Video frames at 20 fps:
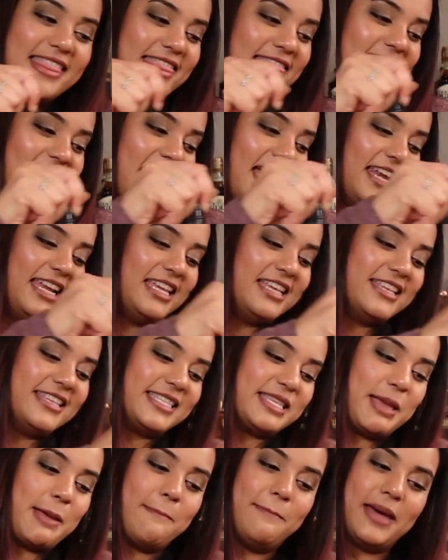that
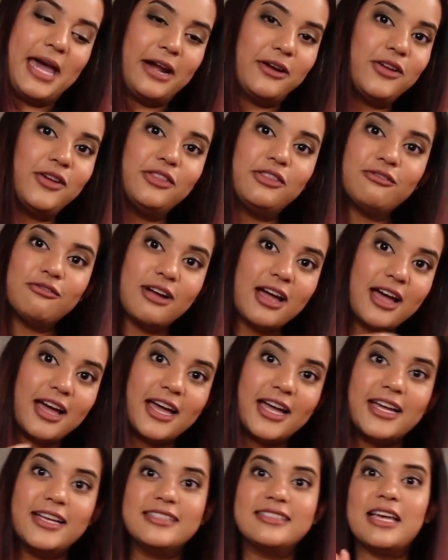is Battle of the
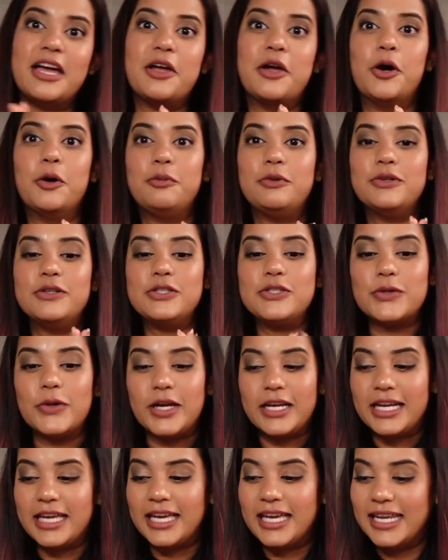Ryes. I hope you
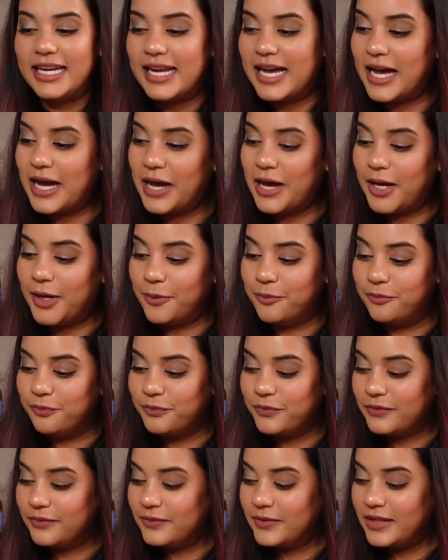enjoyed it.
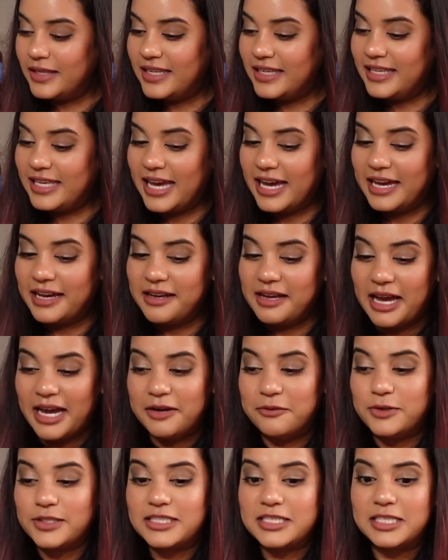Yeah,
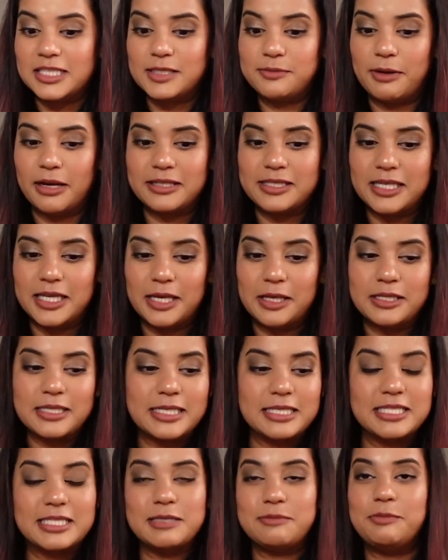I wasn't expecting
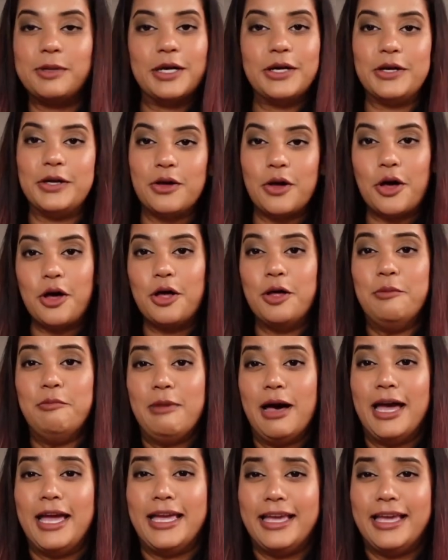to spill all